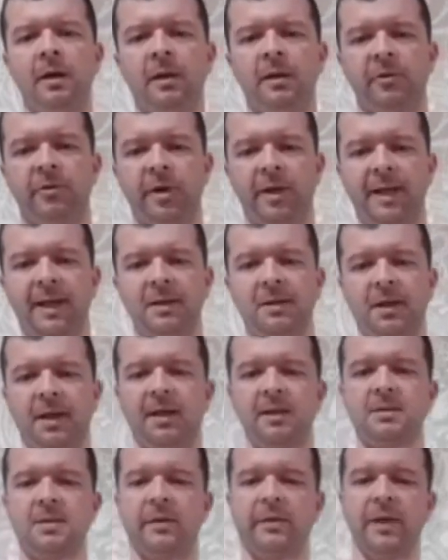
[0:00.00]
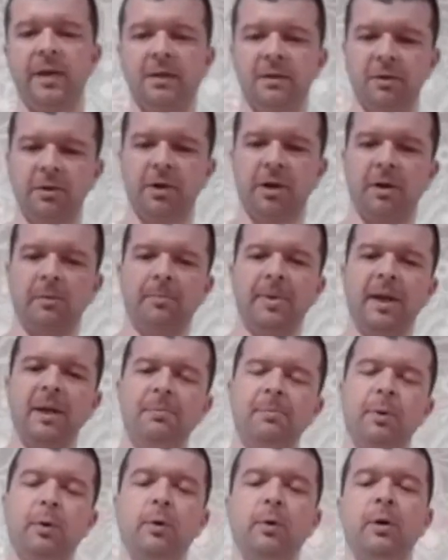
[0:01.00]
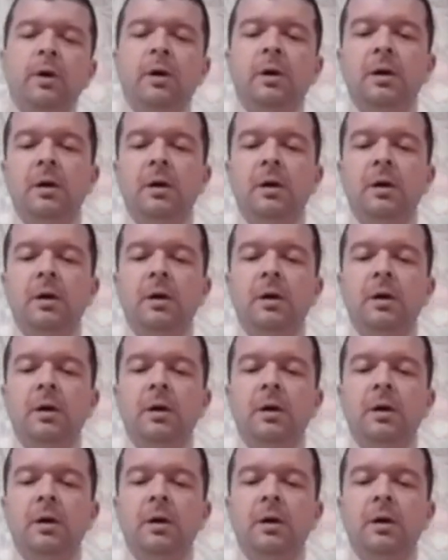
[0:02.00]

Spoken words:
3 days later, the Israelite people